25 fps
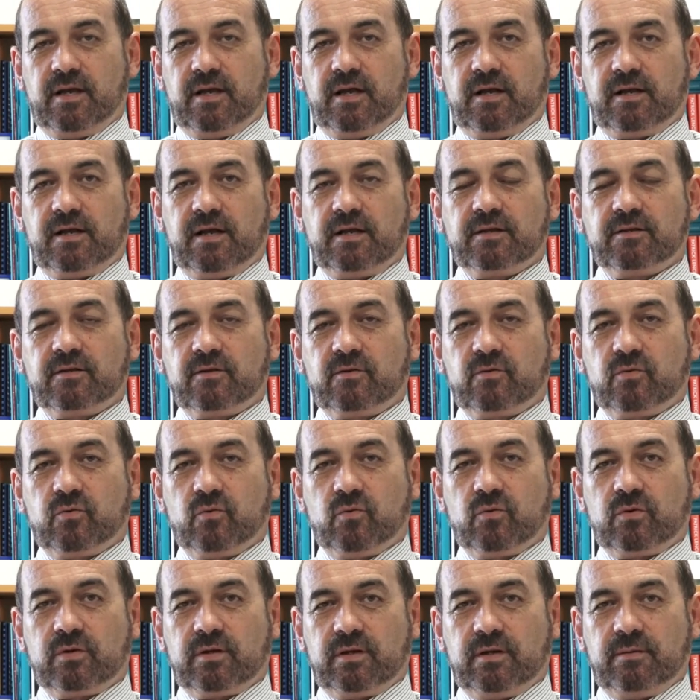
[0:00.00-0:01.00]
I'm going to
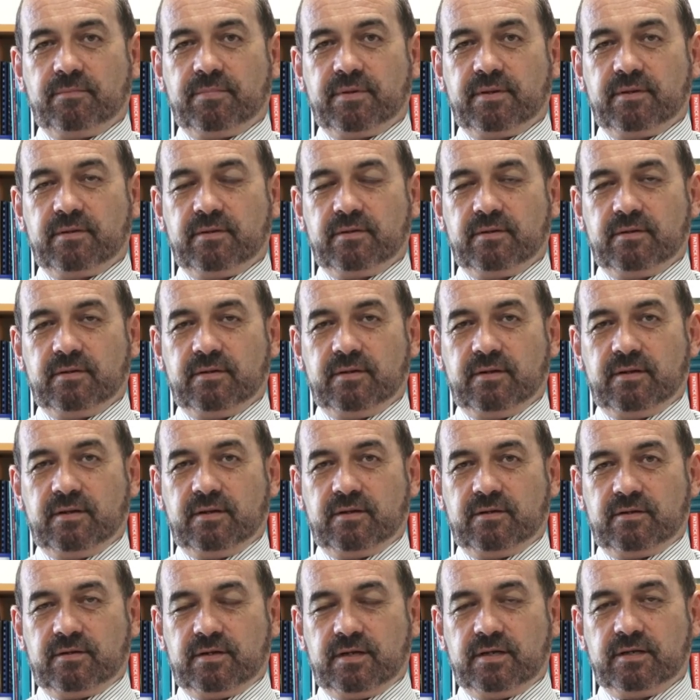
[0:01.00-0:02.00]
talk a bit
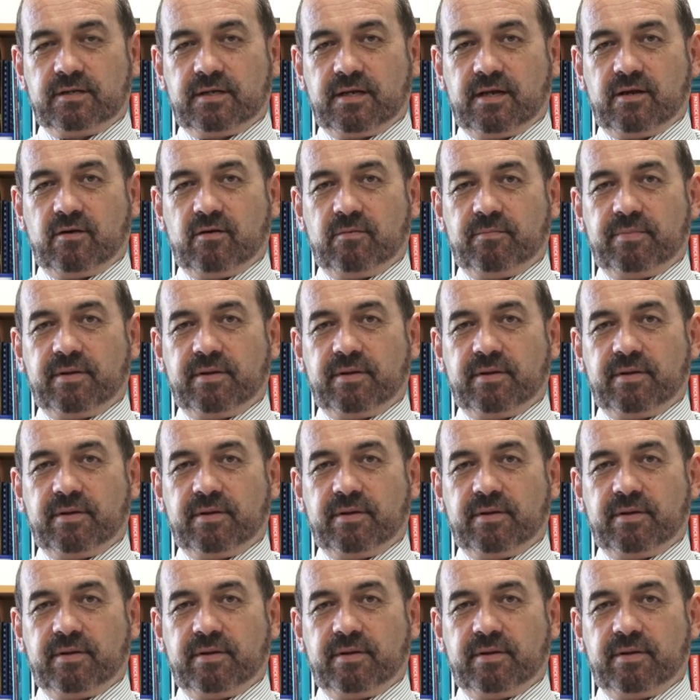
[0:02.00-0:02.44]
in detail